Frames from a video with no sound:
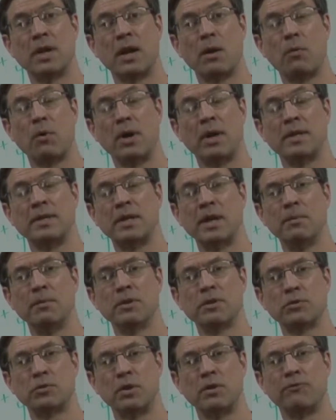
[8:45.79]
and I want to
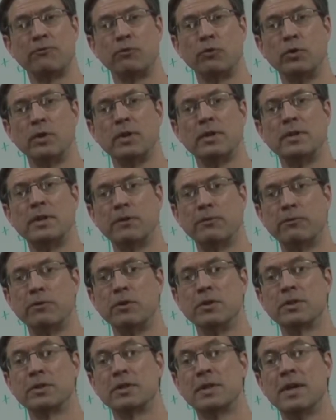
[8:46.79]
demonstrate for you the
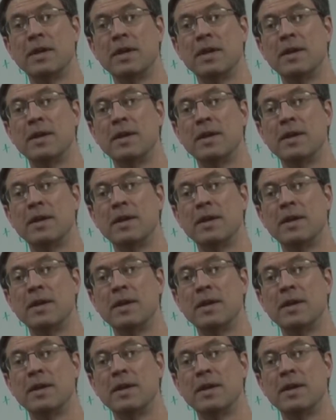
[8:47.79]
difference